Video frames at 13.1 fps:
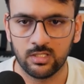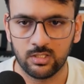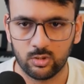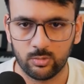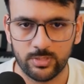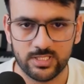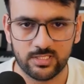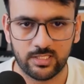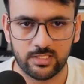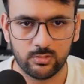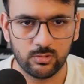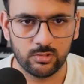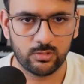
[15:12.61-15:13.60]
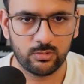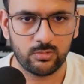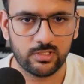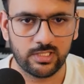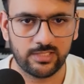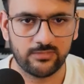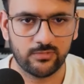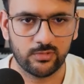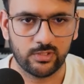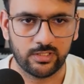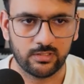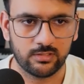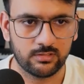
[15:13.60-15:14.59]
to be scheduled through
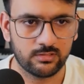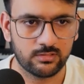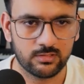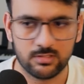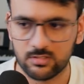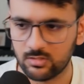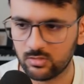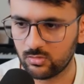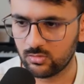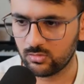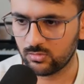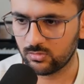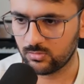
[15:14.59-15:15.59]
Typefully. So